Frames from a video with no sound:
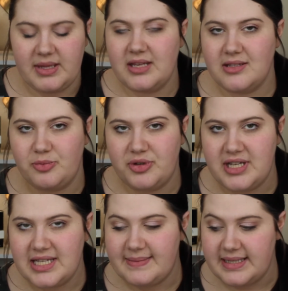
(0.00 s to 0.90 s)
I mean, these are pretty
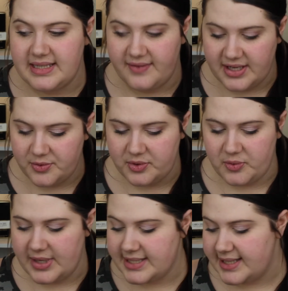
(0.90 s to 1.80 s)
expensive. I don't want
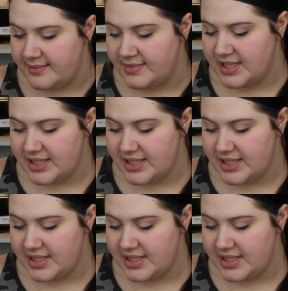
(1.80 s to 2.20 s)
to waste them.